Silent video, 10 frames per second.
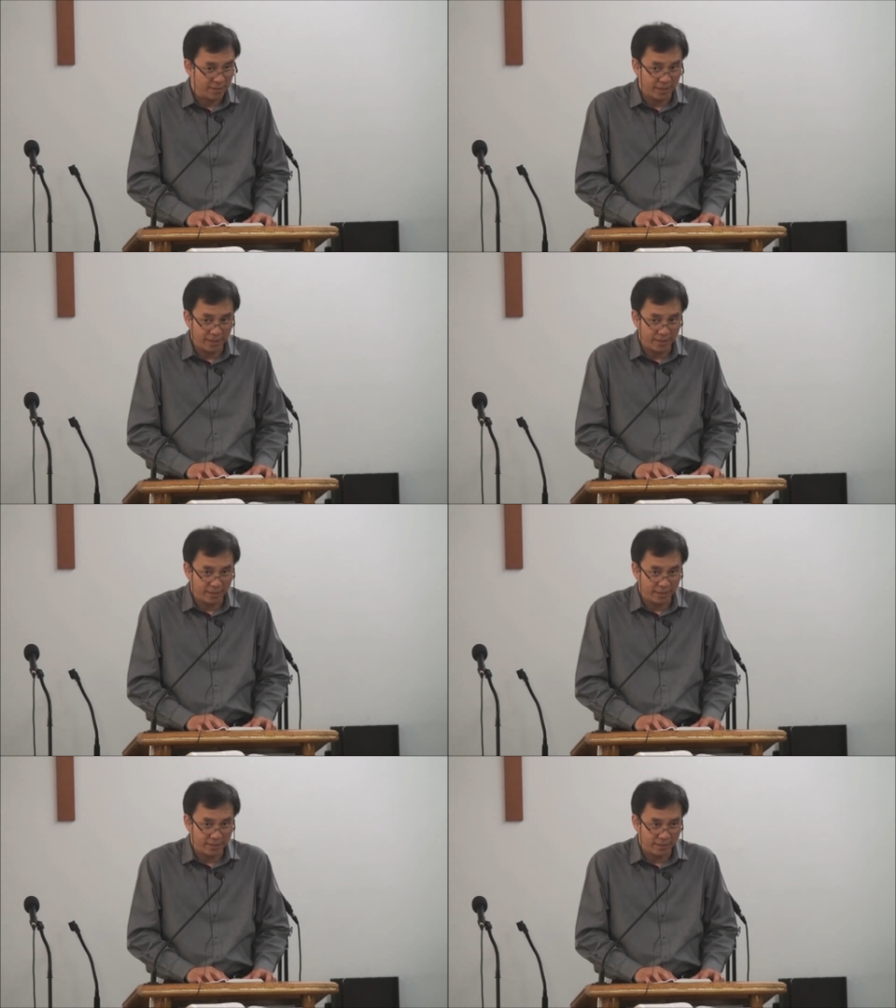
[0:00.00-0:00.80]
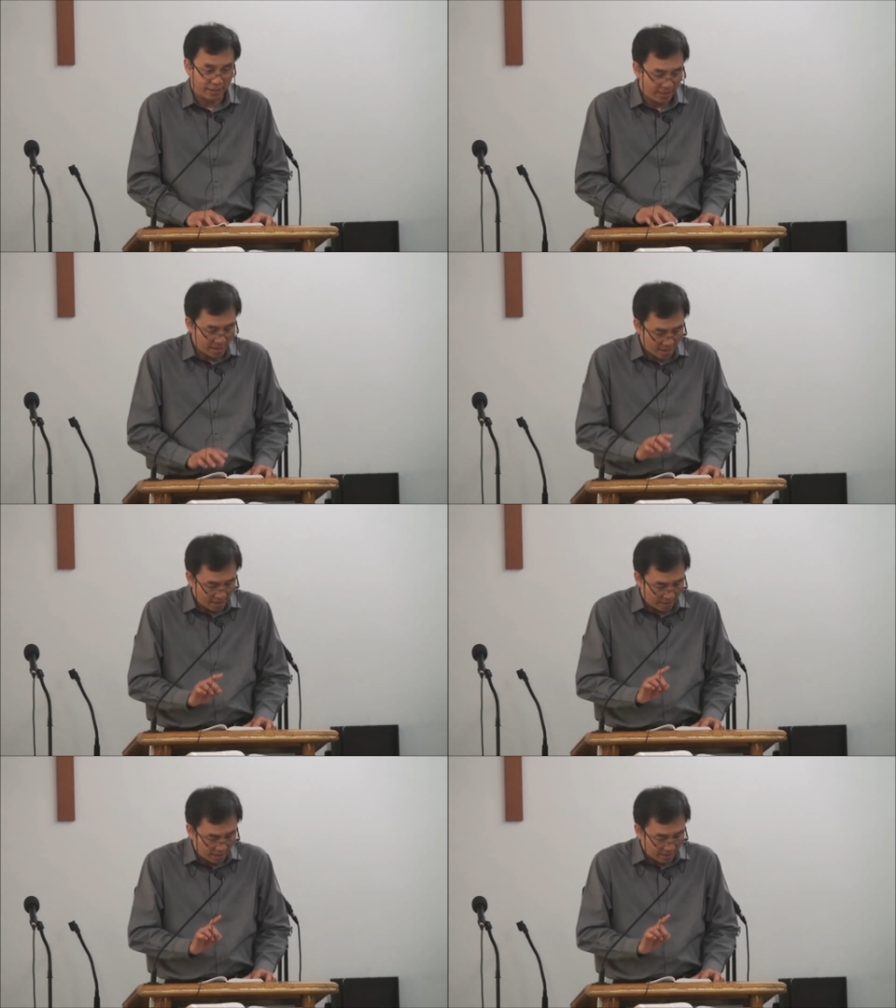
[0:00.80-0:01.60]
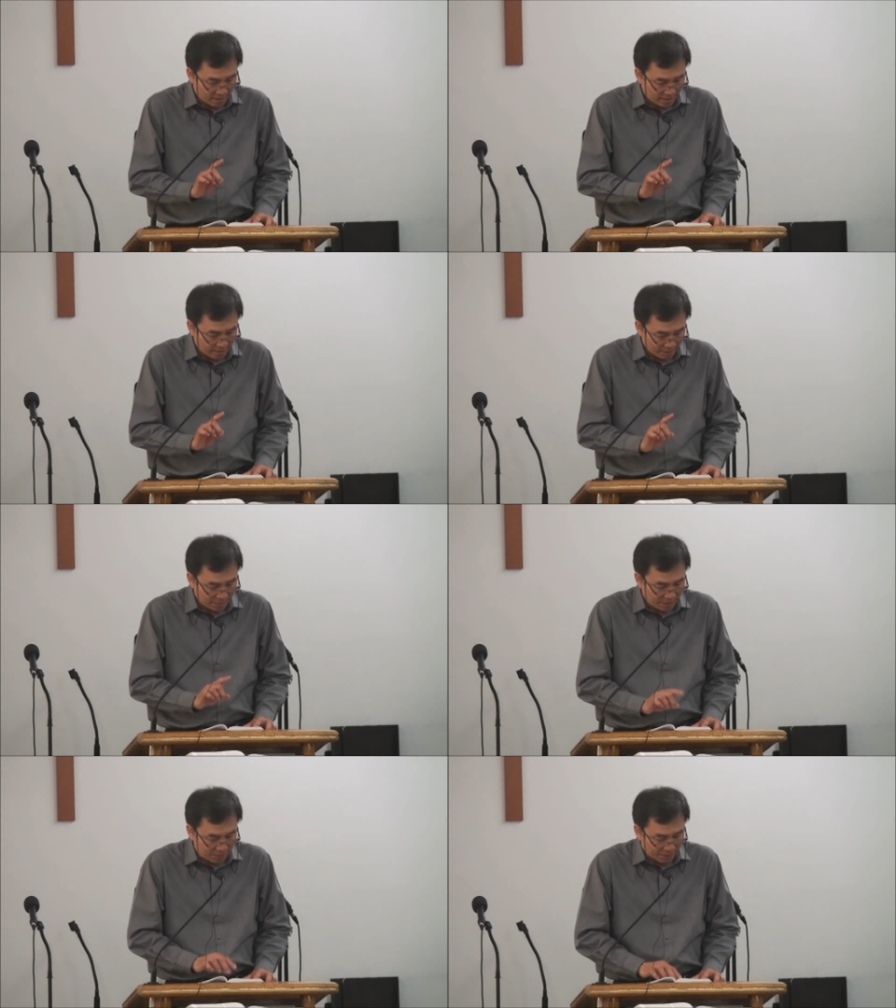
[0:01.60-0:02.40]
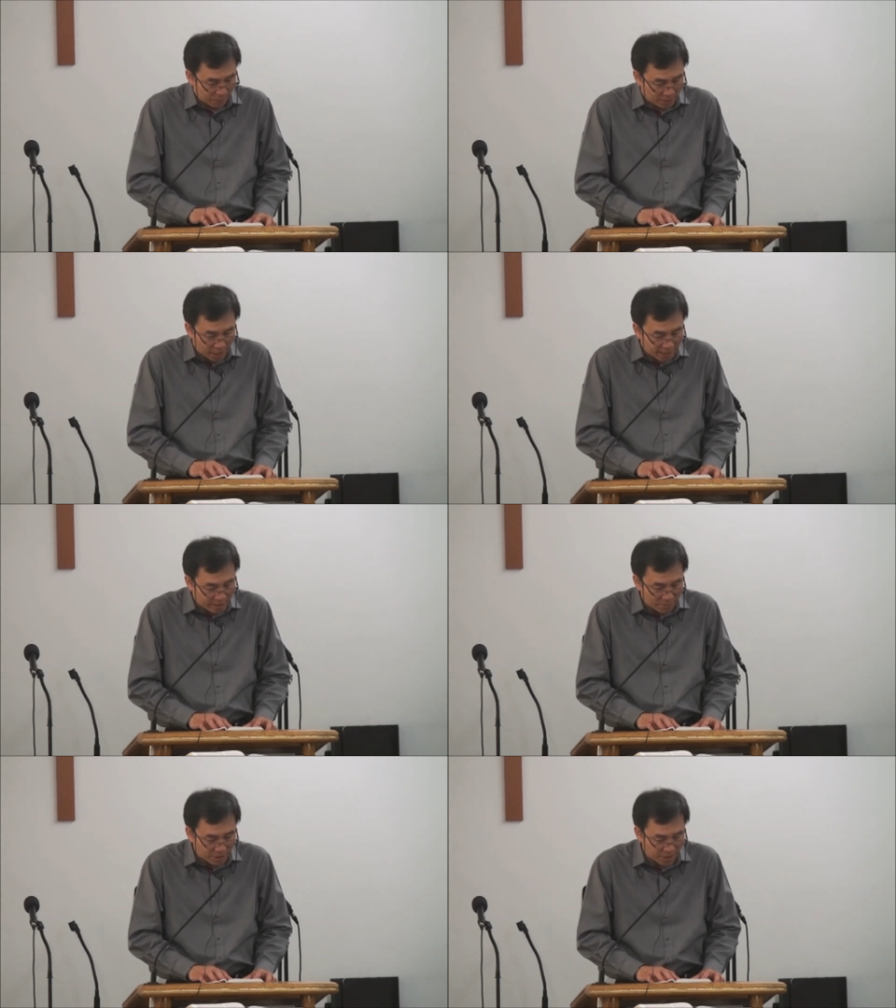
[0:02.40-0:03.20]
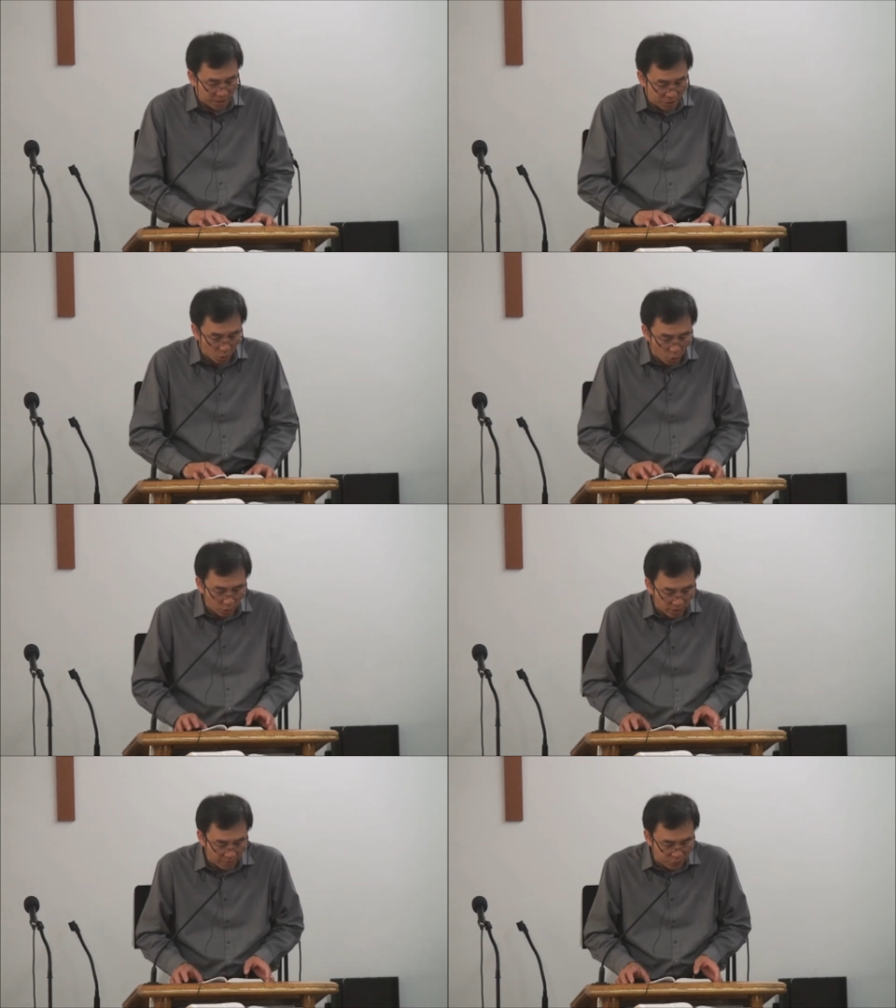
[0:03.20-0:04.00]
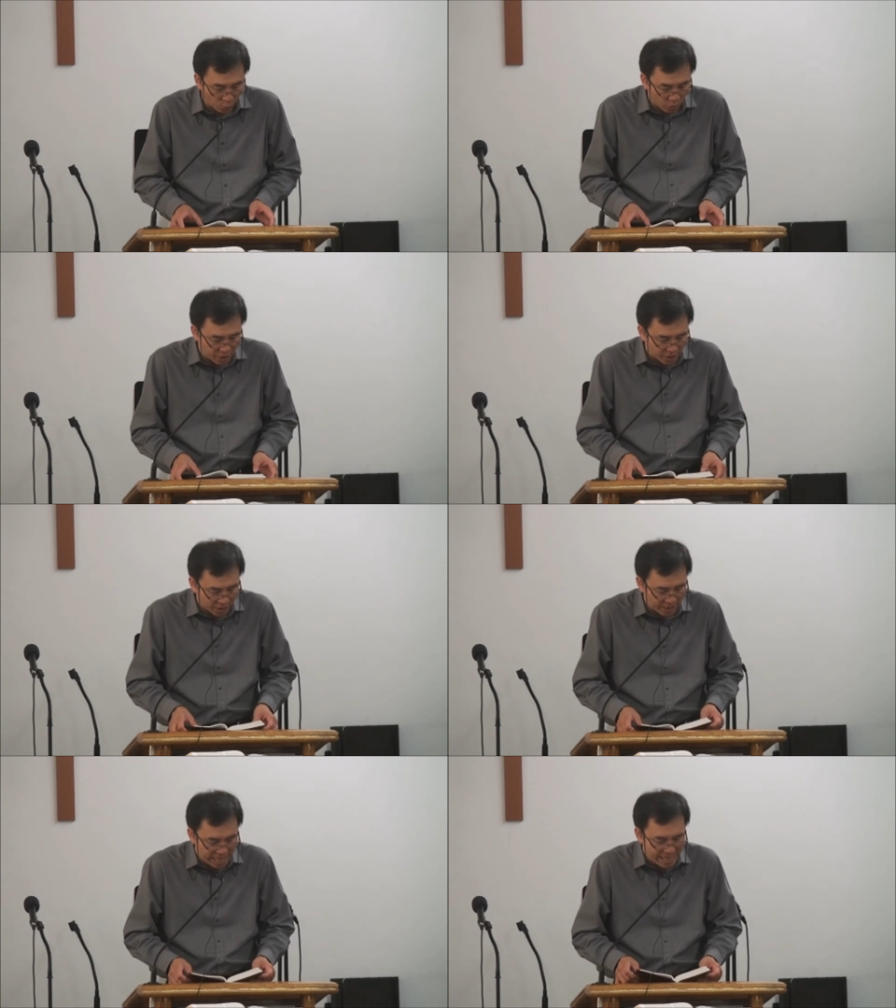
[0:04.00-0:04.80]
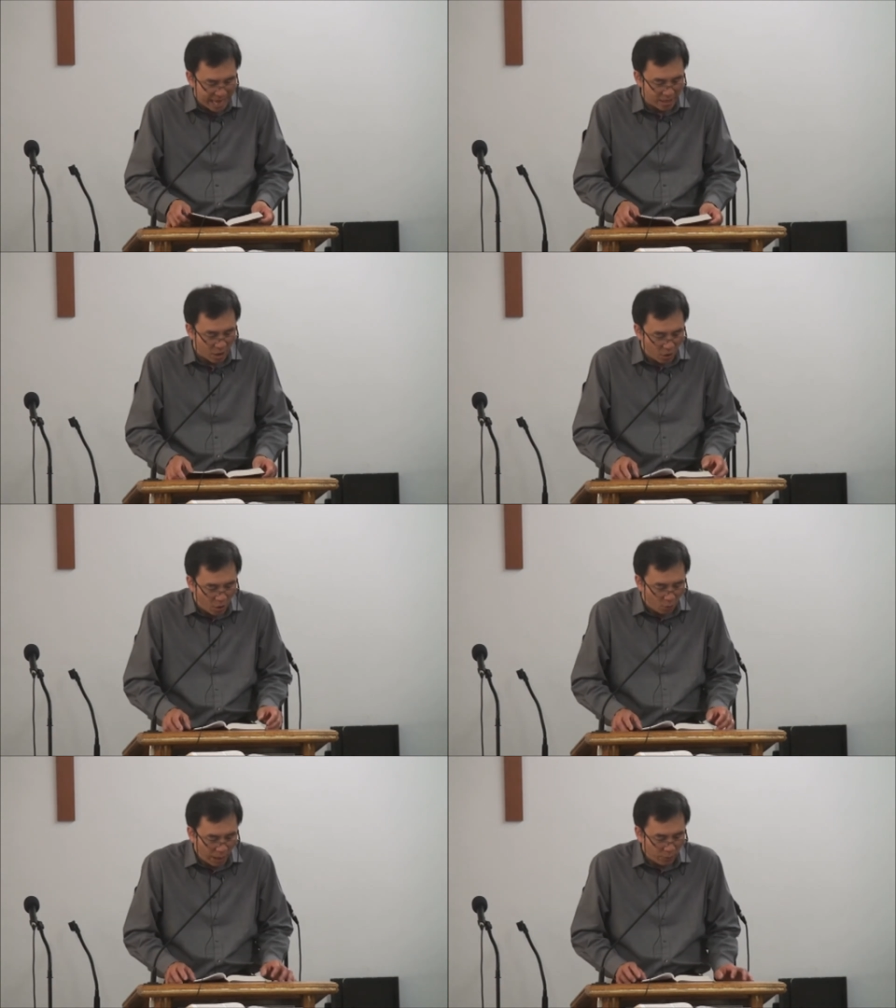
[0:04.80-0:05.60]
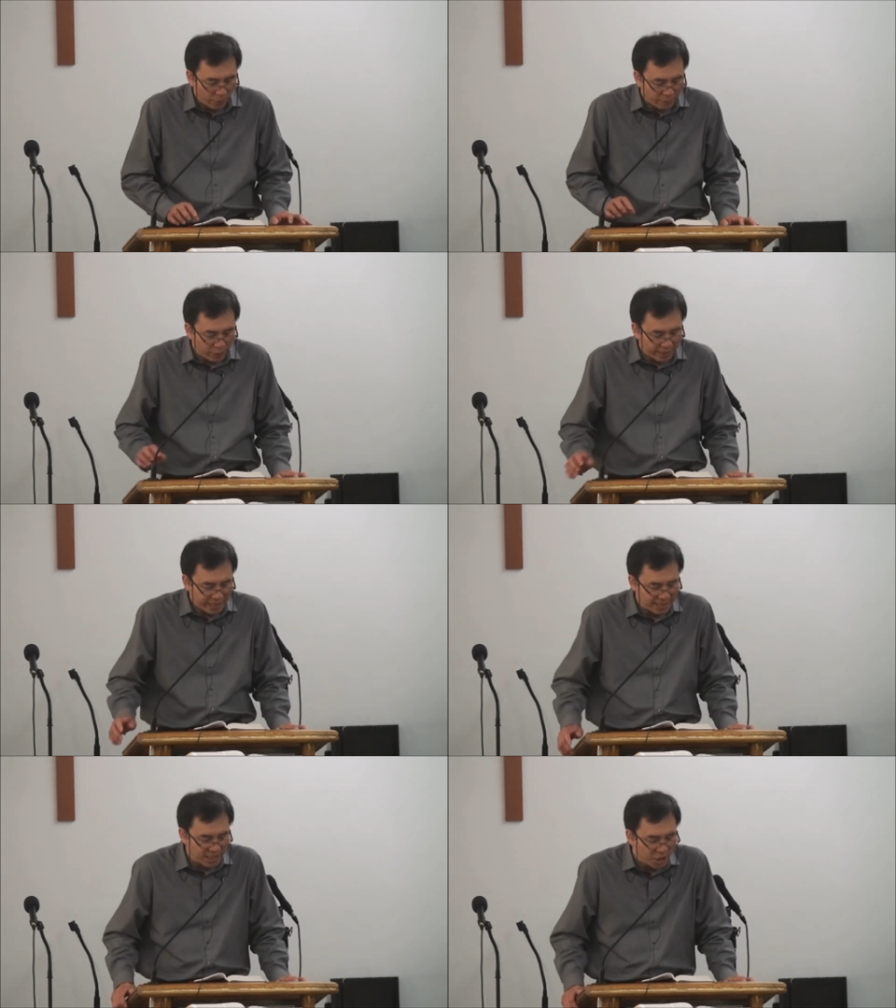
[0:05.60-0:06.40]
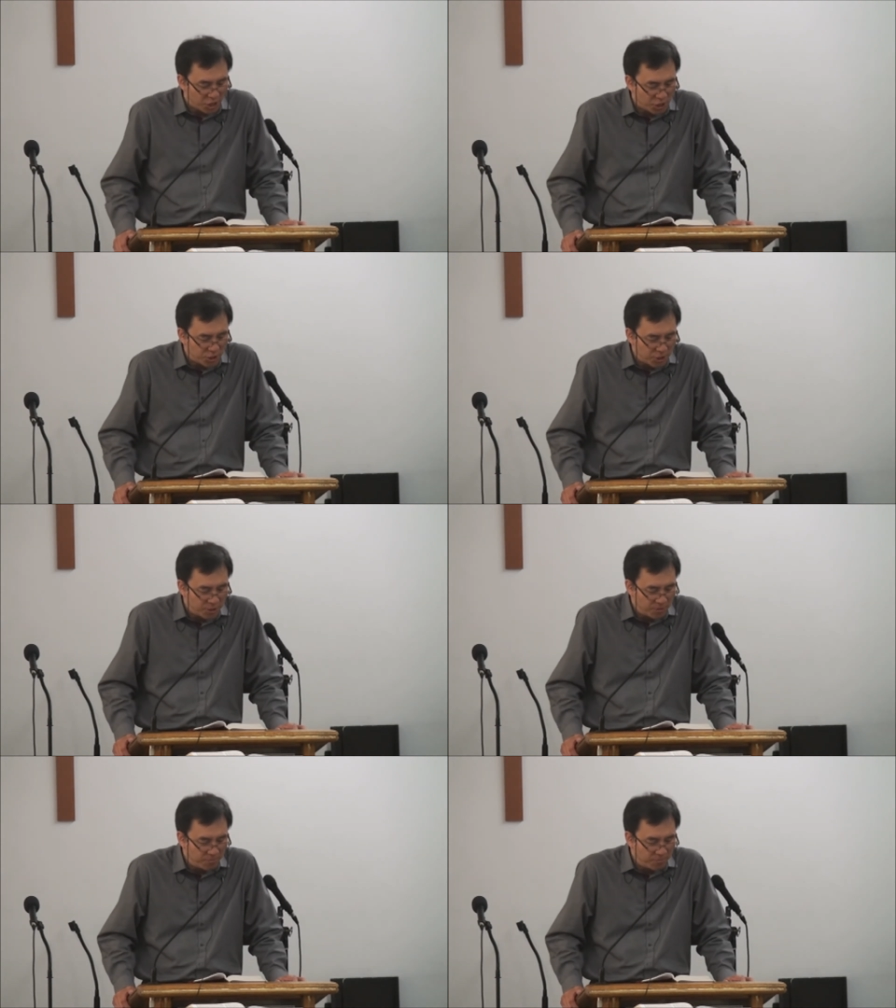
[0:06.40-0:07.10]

Okay, ready? Let me repeat. But God demonstrates His own love toward us in that while we were yet sinners,